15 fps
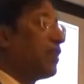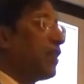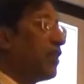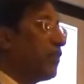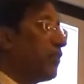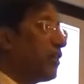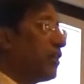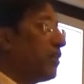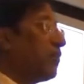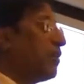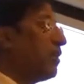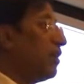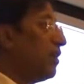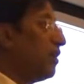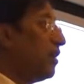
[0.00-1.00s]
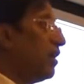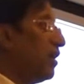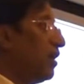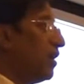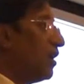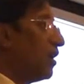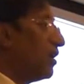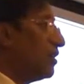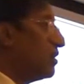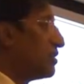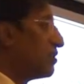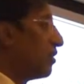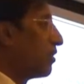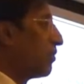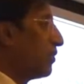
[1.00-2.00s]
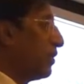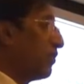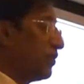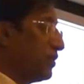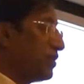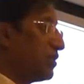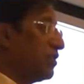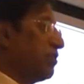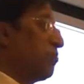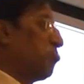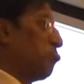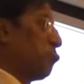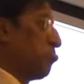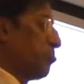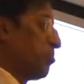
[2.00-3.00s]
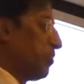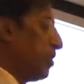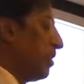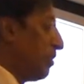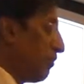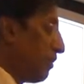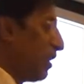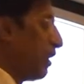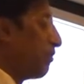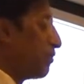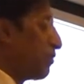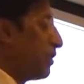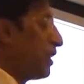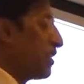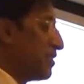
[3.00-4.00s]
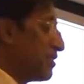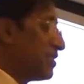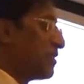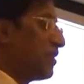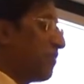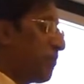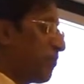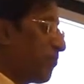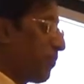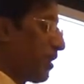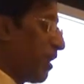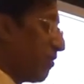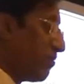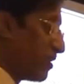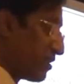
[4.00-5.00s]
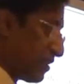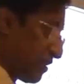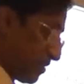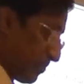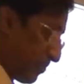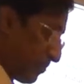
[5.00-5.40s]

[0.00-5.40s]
with anywhere in the world, this sort of definition. We'll have to wait and see how it is.